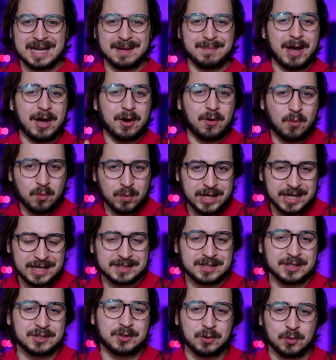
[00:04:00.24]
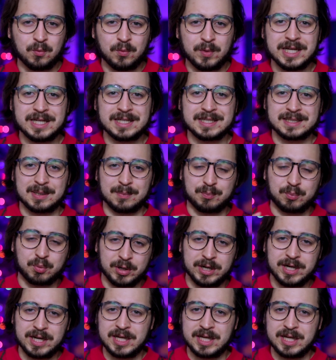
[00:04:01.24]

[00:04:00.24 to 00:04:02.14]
about a week to 2 weeks to print